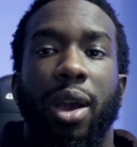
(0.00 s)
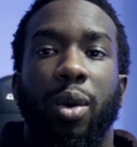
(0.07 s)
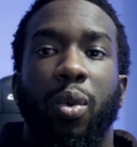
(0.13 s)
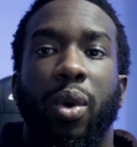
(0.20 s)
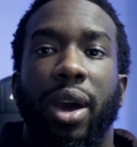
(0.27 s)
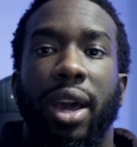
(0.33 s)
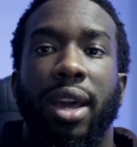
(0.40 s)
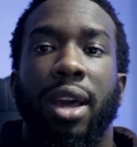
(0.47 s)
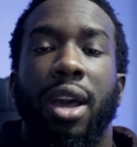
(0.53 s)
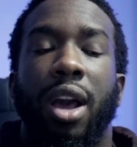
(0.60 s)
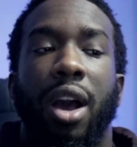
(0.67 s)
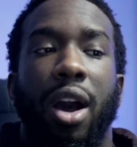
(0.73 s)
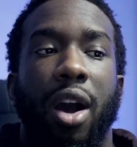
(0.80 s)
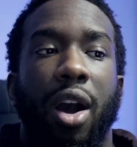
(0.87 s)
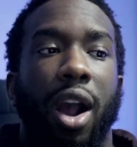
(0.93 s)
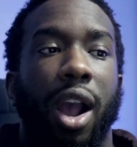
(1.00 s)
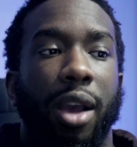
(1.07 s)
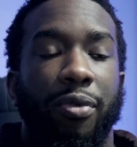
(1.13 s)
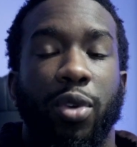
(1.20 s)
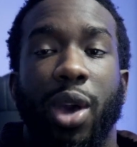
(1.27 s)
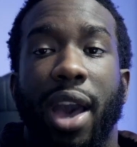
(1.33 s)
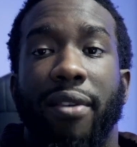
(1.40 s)
way. All right,
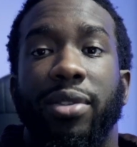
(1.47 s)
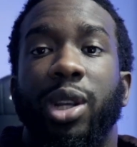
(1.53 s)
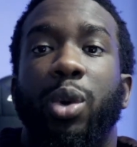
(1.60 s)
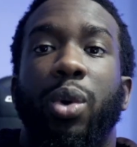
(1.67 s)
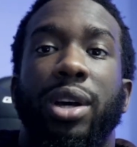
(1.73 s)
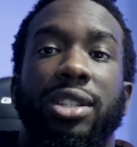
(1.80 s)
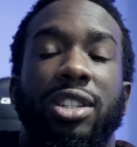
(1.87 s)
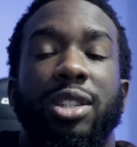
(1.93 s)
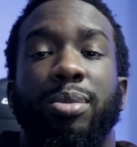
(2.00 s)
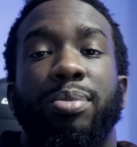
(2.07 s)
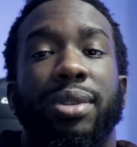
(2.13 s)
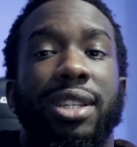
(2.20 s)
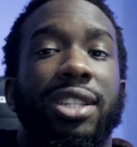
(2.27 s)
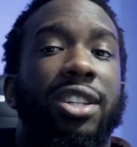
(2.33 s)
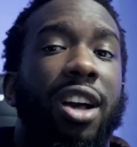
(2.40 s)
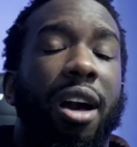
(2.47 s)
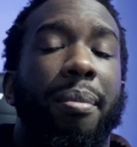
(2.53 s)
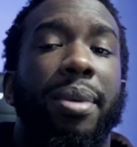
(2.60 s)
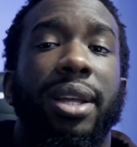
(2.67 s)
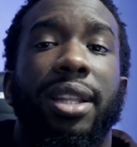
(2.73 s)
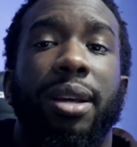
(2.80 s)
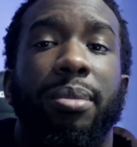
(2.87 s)
if you have any questions, please
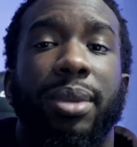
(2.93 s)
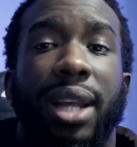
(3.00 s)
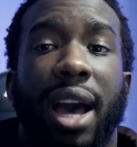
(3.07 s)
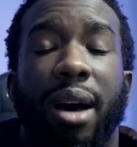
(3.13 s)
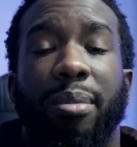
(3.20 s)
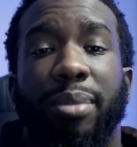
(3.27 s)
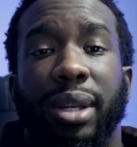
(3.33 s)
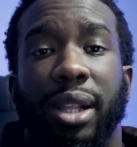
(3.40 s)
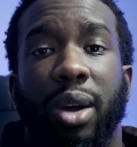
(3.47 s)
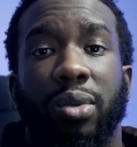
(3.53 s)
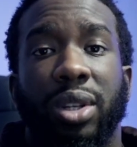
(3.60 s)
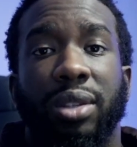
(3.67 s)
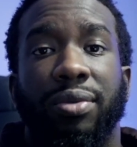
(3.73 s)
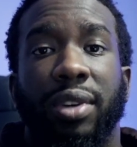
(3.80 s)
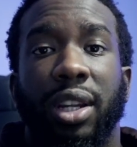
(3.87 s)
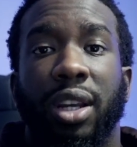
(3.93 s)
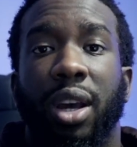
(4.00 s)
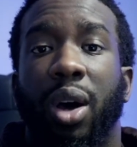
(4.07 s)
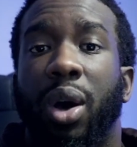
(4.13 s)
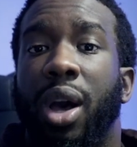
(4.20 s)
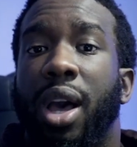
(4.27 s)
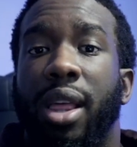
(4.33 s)
comment them down below this
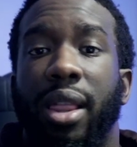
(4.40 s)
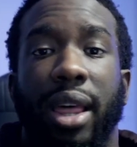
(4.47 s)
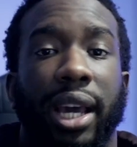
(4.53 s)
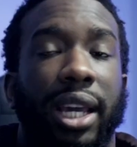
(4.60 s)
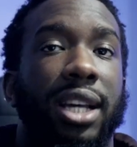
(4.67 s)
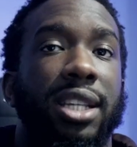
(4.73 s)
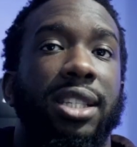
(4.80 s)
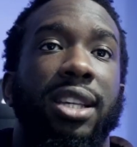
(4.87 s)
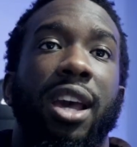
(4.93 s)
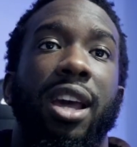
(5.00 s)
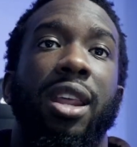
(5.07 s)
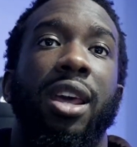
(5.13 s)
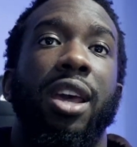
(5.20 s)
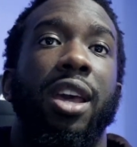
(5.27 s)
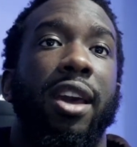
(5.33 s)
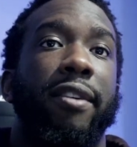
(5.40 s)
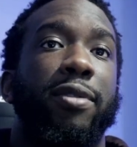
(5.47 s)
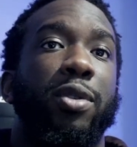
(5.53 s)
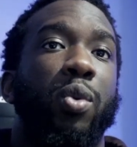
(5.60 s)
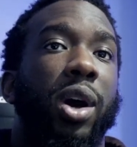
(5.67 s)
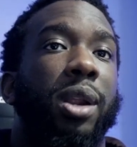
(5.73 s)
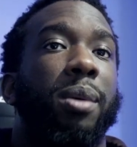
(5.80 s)
video. Like I said, if you
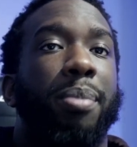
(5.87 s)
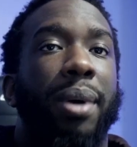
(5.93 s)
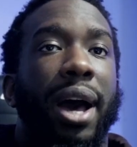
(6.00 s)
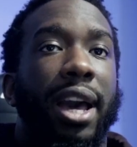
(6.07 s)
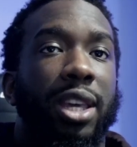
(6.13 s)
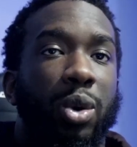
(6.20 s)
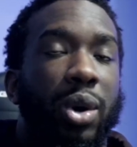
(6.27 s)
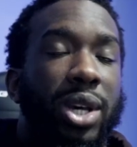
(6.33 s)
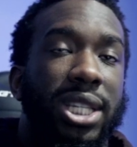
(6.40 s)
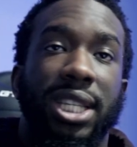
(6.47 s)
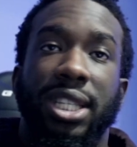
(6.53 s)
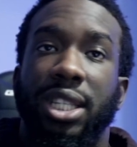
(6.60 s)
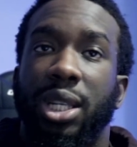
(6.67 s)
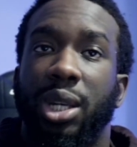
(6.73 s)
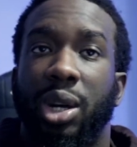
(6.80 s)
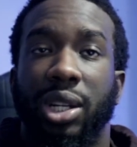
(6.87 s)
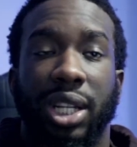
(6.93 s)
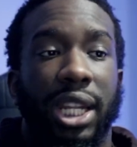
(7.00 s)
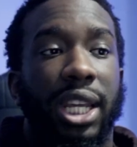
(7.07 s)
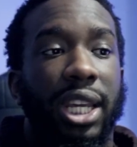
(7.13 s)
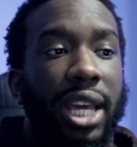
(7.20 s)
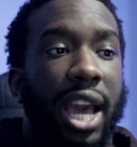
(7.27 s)
want to buy USDC or
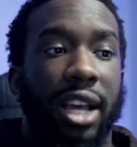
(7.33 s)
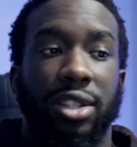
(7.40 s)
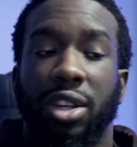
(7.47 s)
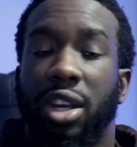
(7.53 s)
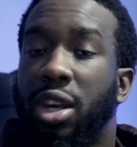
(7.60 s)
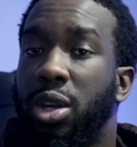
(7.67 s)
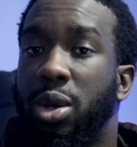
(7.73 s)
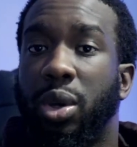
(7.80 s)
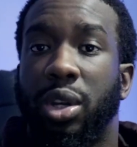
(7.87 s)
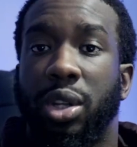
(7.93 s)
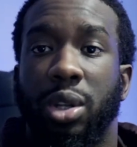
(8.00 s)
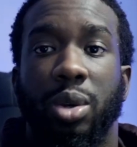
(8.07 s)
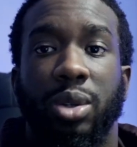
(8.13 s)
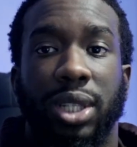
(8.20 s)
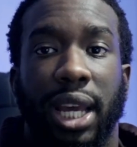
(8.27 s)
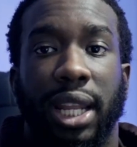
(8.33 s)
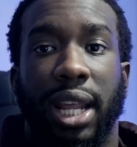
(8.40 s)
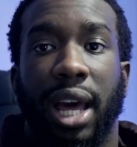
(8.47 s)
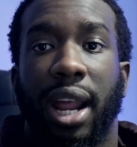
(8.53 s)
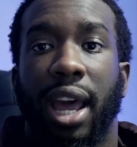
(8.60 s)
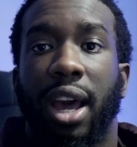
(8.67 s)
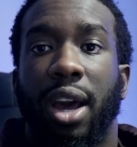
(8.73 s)
DDX, you can use
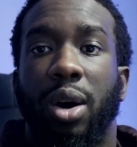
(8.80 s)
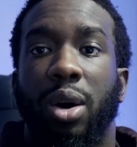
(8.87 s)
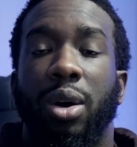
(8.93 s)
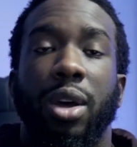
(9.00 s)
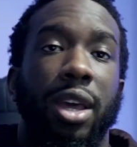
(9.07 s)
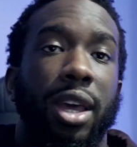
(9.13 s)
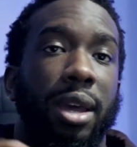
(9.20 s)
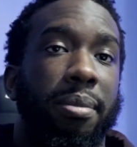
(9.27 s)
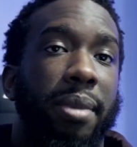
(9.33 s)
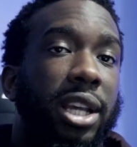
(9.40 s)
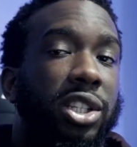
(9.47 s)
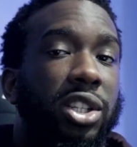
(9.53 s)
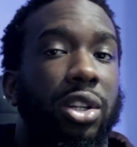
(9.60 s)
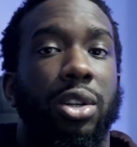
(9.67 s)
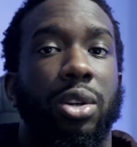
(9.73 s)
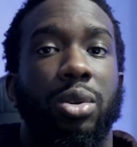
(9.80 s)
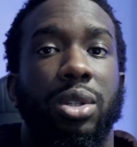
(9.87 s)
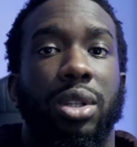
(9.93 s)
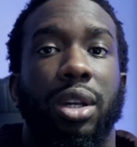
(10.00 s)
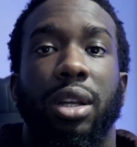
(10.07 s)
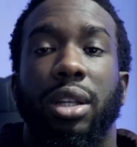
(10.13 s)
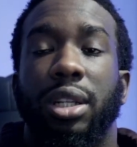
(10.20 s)
get.io, and make sure to use the